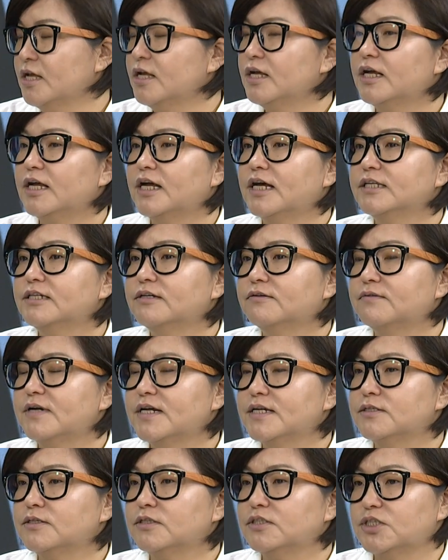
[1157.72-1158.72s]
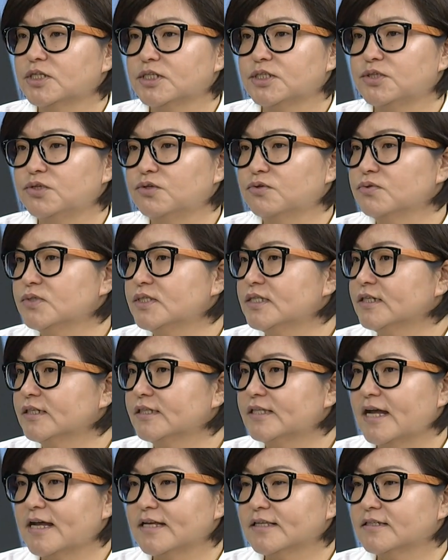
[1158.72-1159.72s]
Otherwise, just using
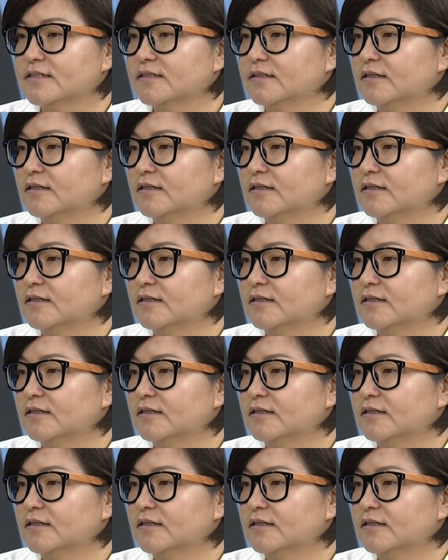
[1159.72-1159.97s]
that